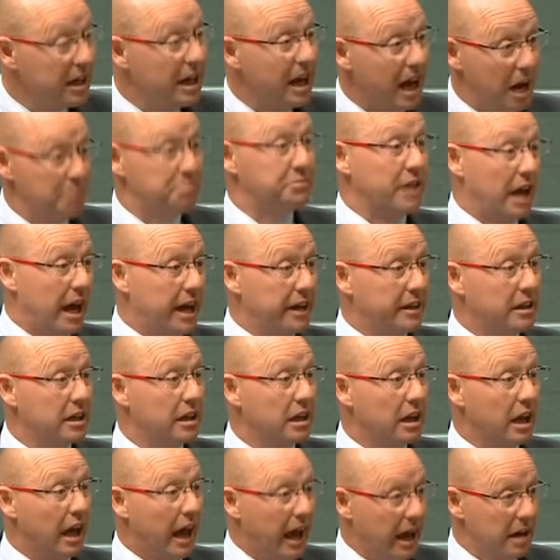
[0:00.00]
update
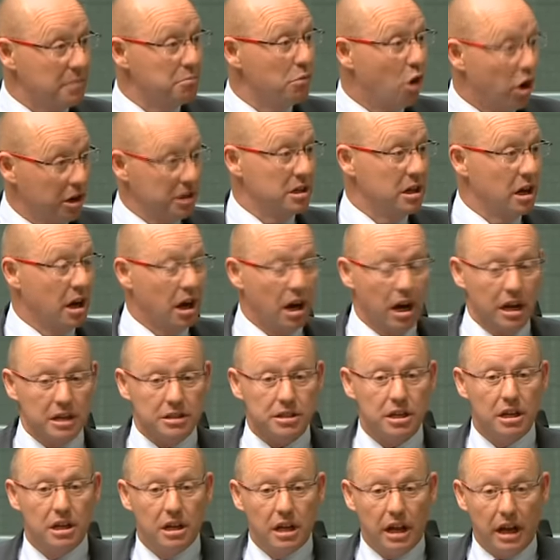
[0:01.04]
and
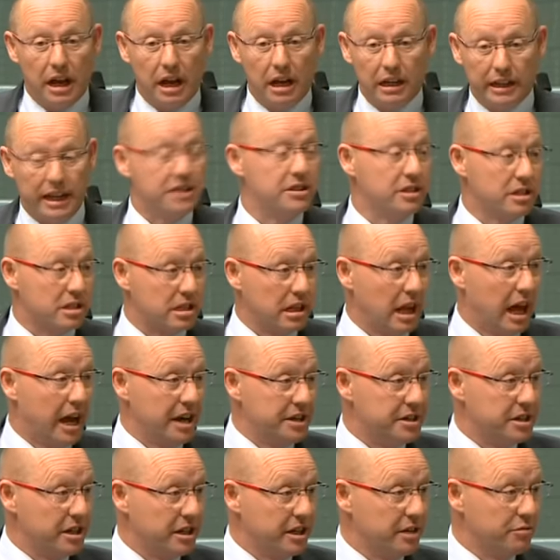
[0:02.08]
modernise uh,
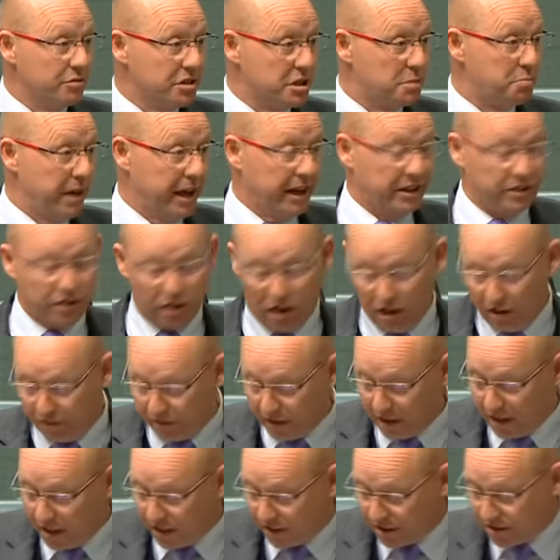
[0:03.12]
legislation in respect of
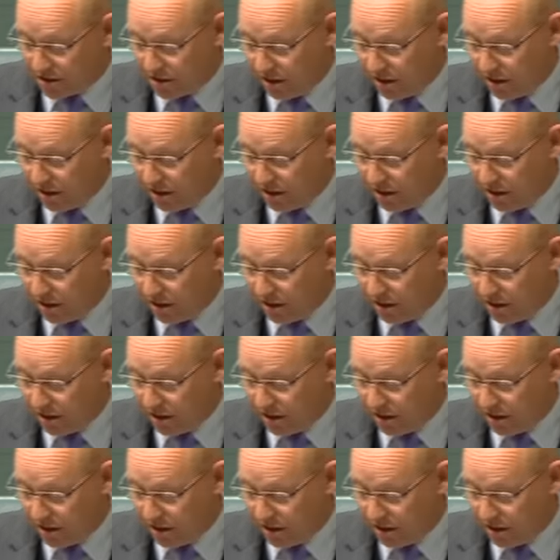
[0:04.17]
the